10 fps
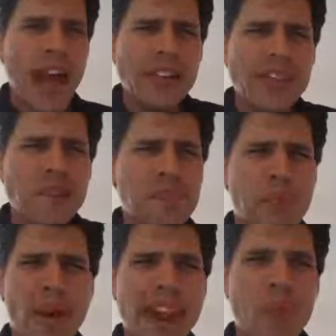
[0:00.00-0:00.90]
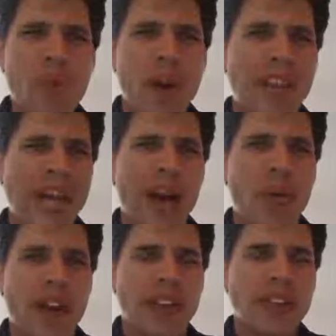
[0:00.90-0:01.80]
how does your brain work
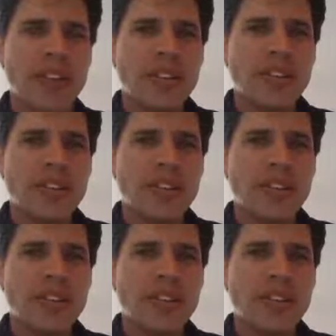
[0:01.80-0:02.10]
that way?